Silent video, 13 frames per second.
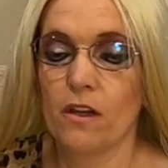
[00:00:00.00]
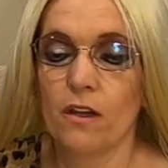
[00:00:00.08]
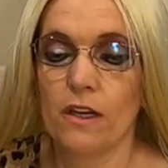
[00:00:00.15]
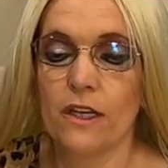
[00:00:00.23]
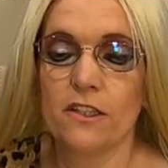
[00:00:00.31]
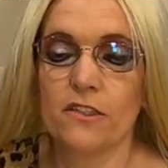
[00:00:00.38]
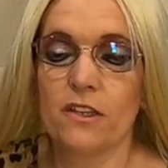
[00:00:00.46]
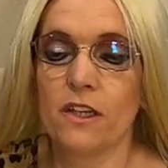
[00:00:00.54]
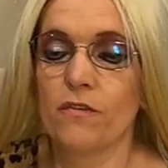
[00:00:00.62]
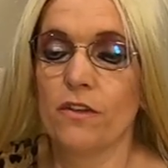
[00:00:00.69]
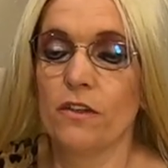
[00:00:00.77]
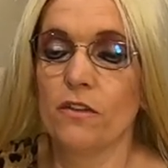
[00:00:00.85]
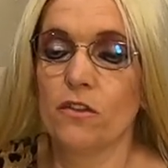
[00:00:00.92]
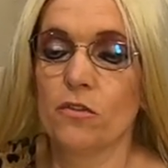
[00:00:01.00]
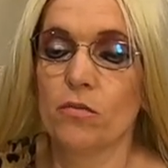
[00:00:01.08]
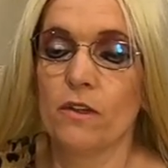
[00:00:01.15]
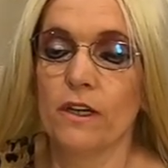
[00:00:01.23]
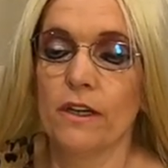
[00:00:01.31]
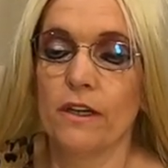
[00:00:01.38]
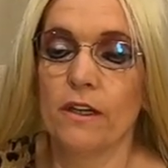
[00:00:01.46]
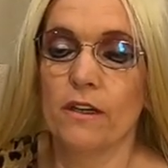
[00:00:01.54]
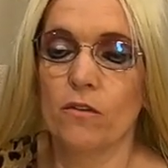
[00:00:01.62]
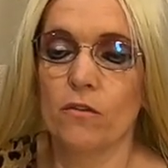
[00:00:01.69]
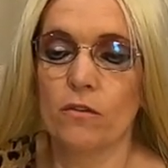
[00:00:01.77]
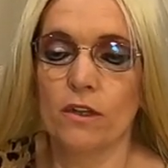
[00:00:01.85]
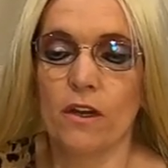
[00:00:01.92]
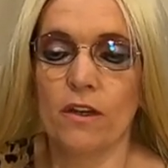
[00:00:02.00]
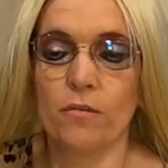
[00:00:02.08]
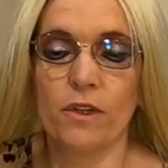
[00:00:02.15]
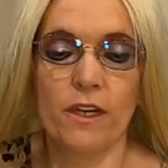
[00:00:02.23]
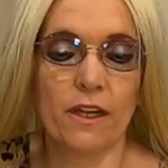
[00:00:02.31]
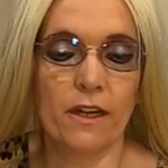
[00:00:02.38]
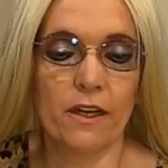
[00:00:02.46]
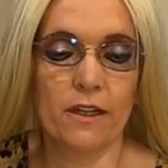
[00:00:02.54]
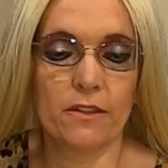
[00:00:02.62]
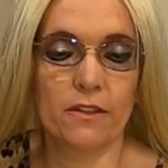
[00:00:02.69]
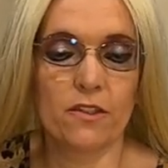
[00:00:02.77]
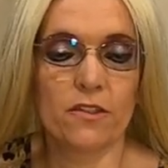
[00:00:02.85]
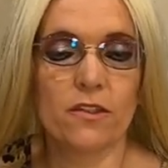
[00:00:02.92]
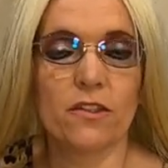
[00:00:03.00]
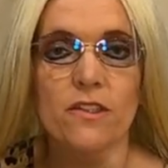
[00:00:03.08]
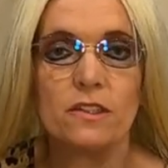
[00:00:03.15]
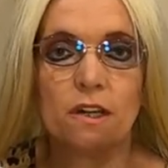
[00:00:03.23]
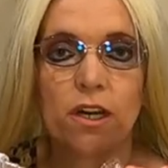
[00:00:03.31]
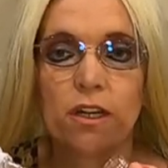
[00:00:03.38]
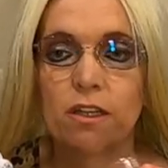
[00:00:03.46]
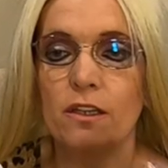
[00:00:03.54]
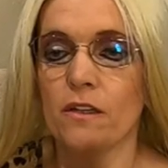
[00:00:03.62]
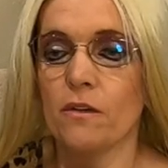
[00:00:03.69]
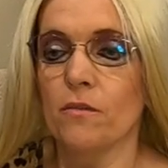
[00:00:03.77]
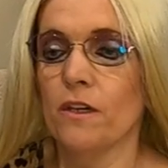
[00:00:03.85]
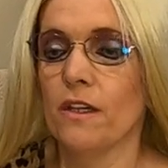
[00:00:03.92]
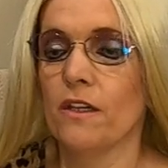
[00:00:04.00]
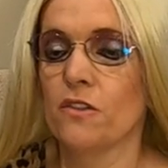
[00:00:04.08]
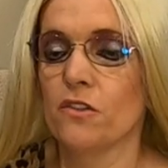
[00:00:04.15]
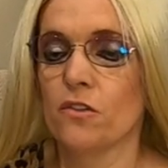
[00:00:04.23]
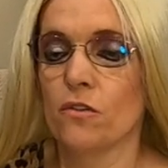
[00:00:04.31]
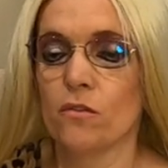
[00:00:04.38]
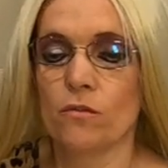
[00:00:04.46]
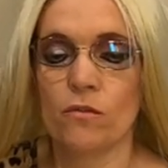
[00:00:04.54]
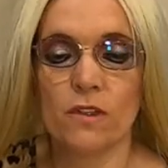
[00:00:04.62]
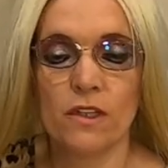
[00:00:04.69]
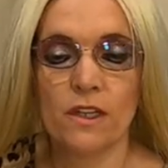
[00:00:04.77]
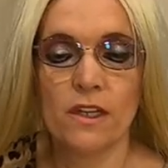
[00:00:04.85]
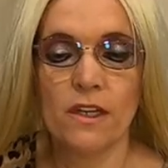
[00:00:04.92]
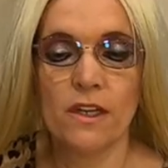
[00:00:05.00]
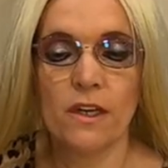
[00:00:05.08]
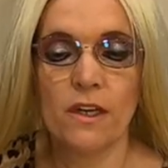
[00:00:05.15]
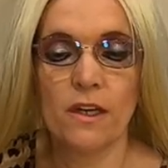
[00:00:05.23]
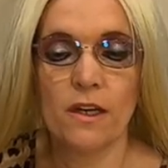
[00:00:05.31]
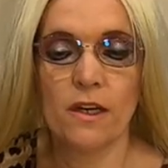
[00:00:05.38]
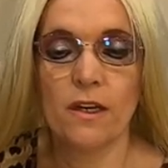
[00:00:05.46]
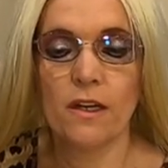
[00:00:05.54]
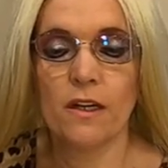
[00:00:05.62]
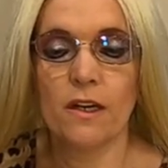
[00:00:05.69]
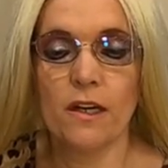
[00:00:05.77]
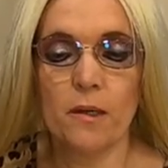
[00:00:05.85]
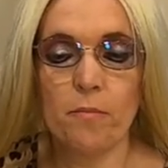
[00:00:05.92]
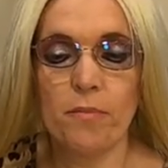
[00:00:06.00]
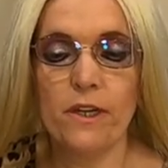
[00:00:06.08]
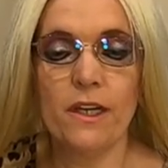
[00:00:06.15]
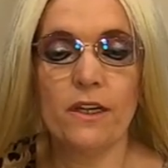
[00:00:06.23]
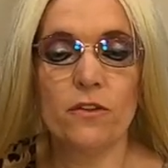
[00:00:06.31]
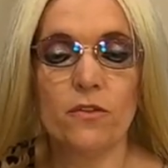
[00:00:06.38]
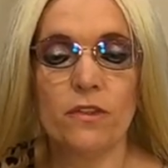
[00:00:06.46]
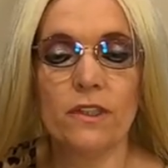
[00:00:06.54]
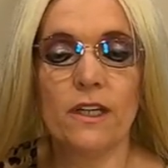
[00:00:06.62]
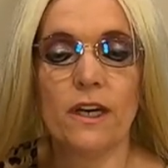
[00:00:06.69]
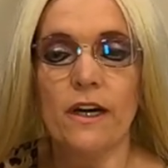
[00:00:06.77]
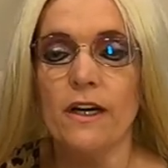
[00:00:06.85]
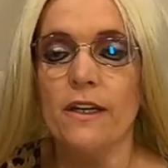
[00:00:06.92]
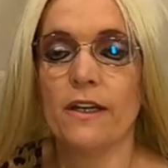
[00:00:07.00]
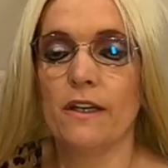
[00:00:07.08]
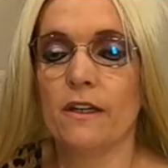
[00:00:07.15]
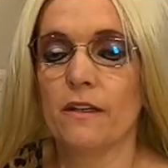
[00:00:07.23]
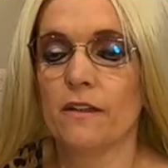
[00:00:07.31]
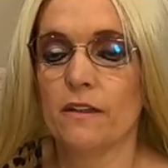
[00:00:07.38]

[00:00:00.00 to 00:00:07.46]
let's give it a try. Oh, I really like this design here already. So appealing to the eye.